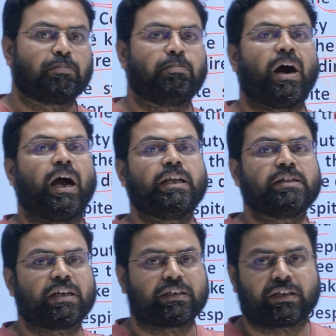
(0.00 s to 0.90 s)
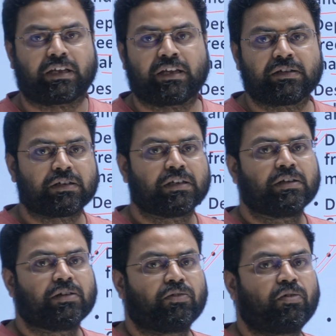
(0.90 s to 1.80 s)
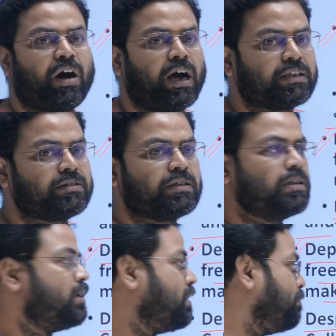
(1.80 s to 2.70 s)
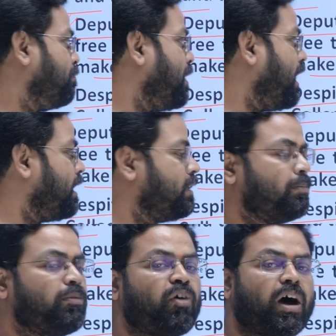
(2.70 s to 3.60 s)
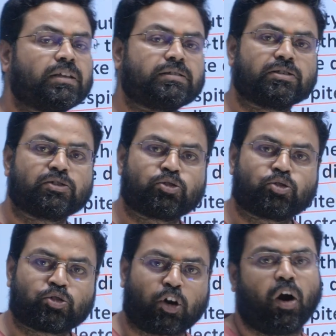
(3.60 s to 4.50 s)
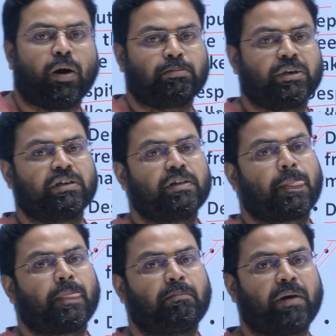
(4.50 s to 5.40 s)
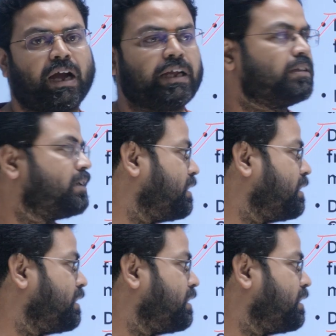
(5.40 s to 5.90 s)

by the king was banned, was stopped by the